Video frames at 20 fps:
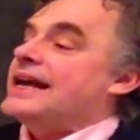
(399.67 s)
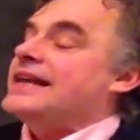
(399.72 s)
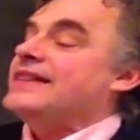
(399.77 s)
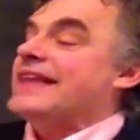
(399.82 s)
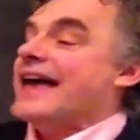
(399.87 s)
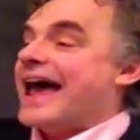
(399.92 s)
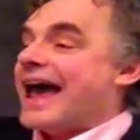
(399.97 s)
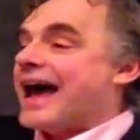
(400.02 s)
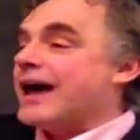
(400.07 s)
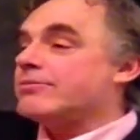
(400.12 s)
in
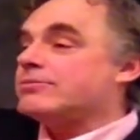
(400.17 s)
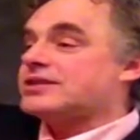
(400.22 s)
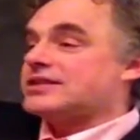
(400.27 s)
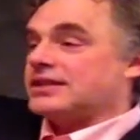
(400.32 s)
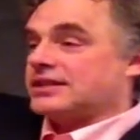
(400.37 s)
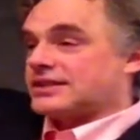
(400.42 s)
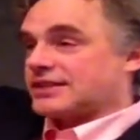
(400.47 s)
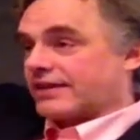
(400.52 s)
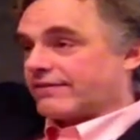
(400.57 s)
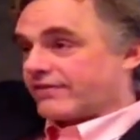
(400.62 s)
the
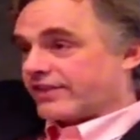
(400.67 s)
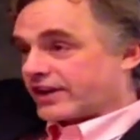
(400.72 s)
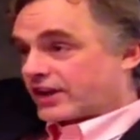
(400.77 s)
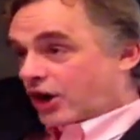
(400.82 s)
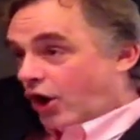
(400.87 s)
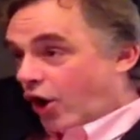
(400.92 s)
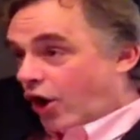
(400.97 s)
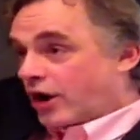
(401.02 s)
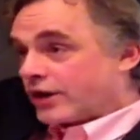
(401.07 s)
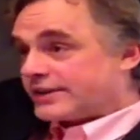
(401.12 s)
absence of the
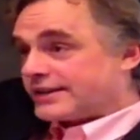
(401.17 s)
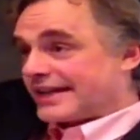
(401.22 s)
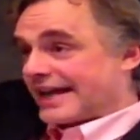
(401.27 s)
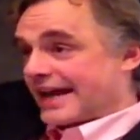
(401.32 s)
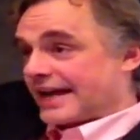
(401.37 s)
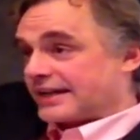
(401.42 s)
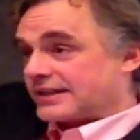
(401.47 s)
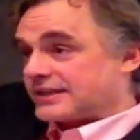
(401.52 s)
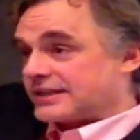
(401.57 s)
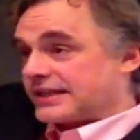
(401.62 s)

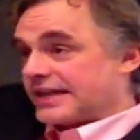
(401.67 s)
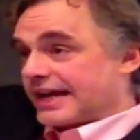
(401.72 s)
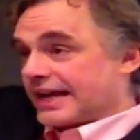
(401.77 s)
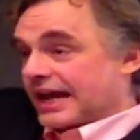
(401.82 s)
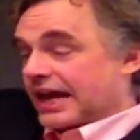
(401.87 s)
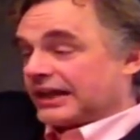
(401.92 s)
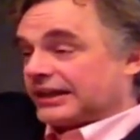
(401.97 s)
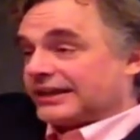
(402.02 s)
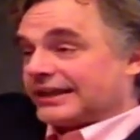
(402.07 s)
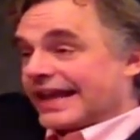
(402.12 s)
context that
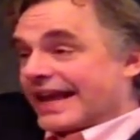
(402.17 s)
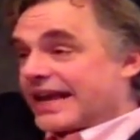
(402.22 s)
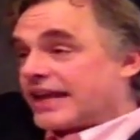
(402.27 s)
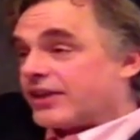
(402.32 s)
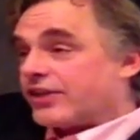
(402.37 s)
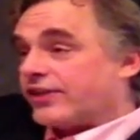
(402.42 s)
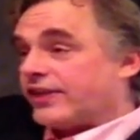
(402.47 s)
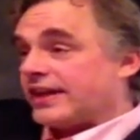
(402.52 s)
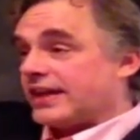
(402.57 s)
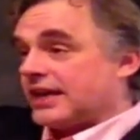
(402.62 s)
a
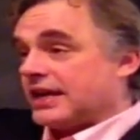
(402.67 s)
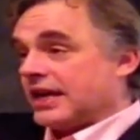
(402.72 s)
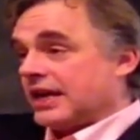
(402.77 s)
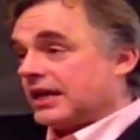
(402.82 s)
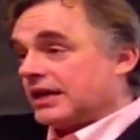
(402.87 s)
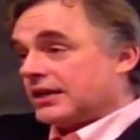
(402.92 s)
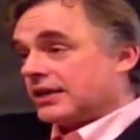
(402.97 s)
lengthy